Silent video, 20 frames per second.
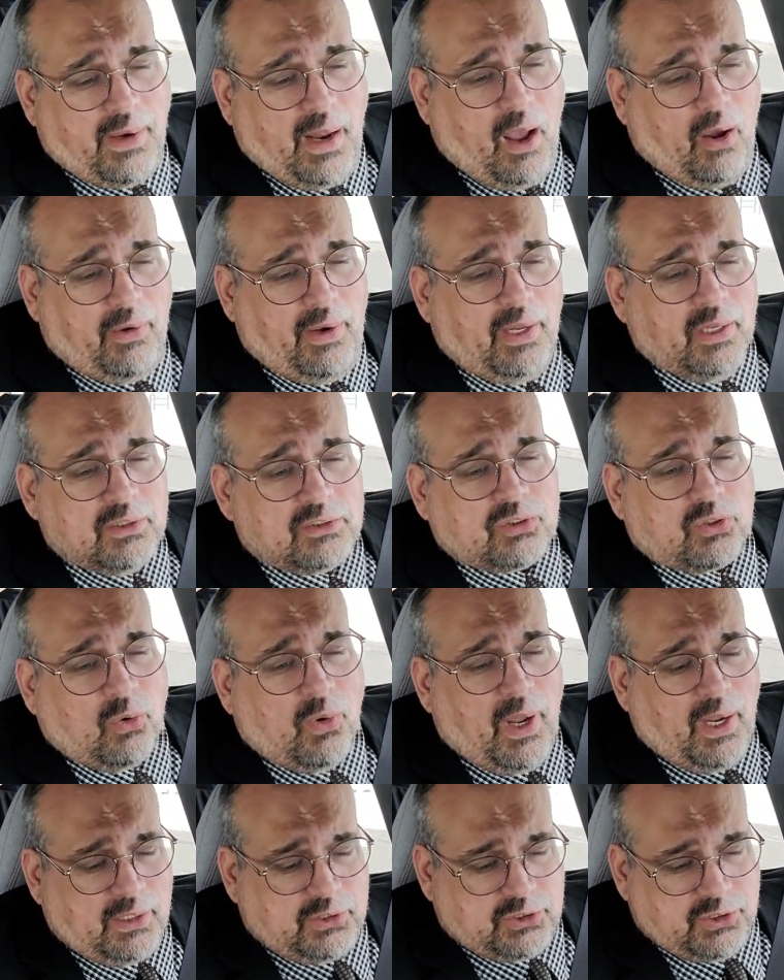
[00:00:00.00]
Now, an
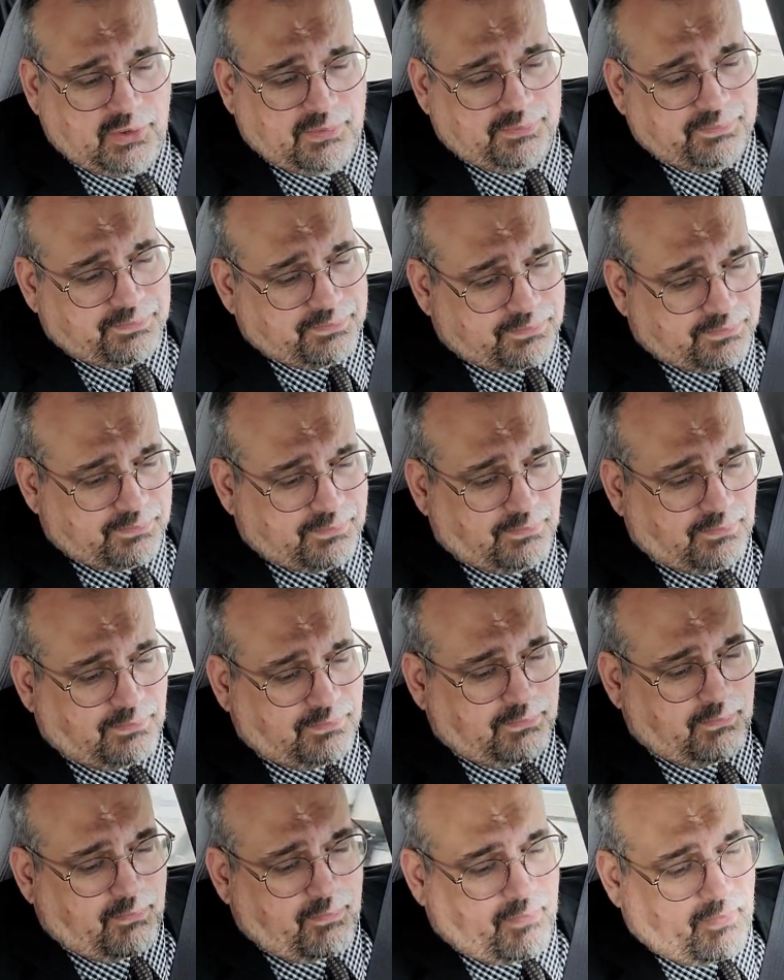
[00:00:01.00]

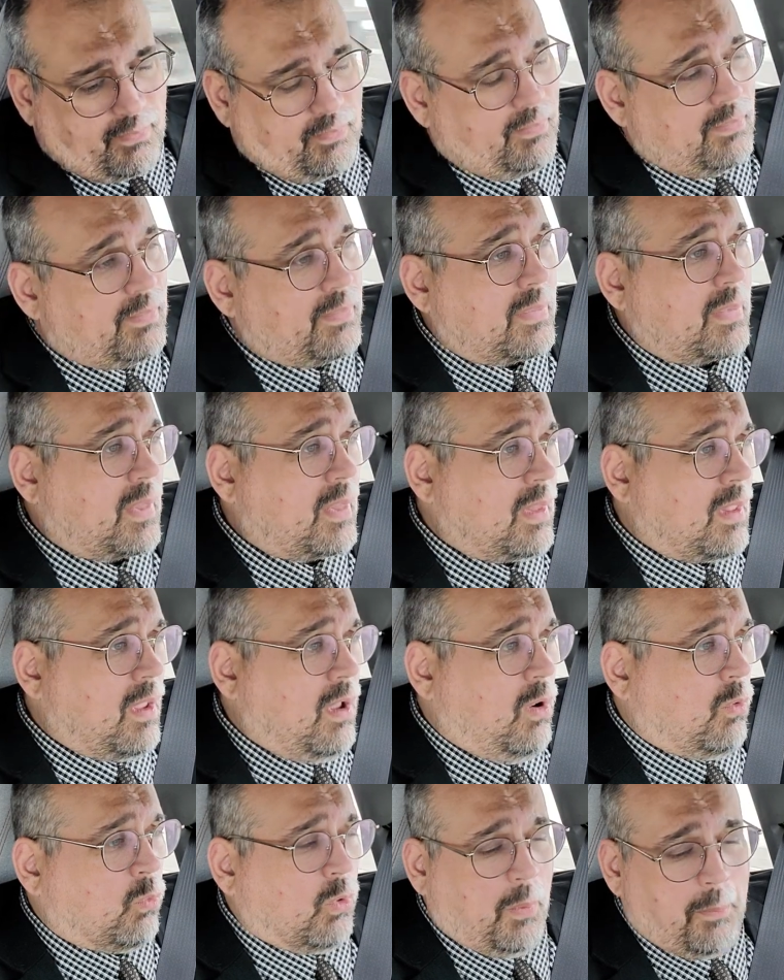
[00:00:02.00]

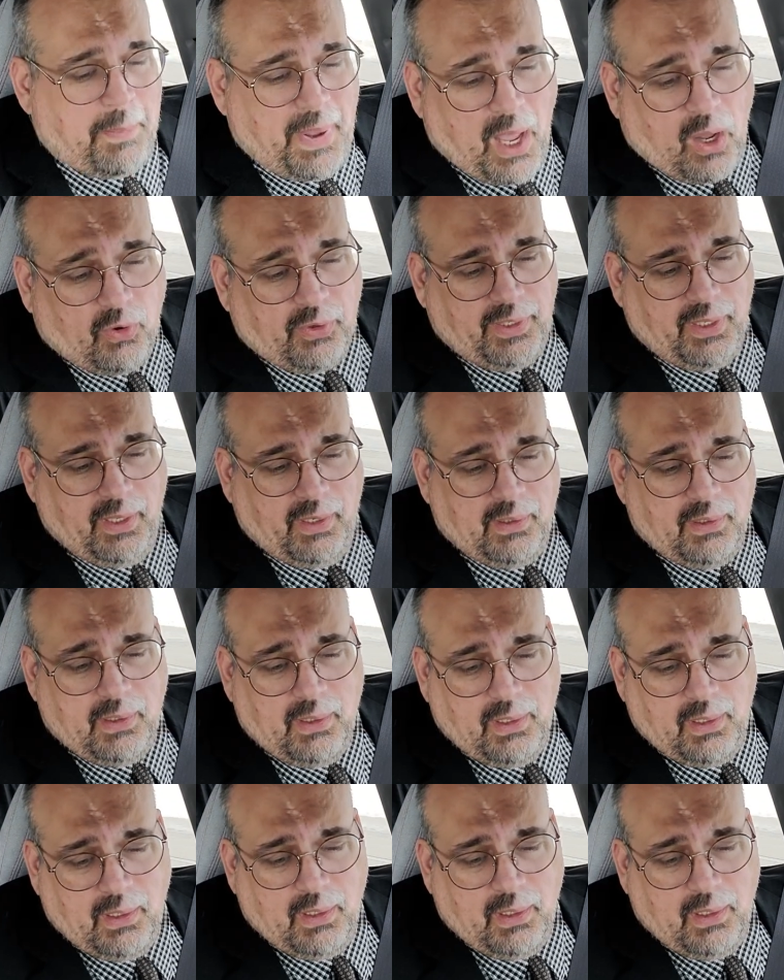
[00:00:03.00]
insurrection, a rebellion,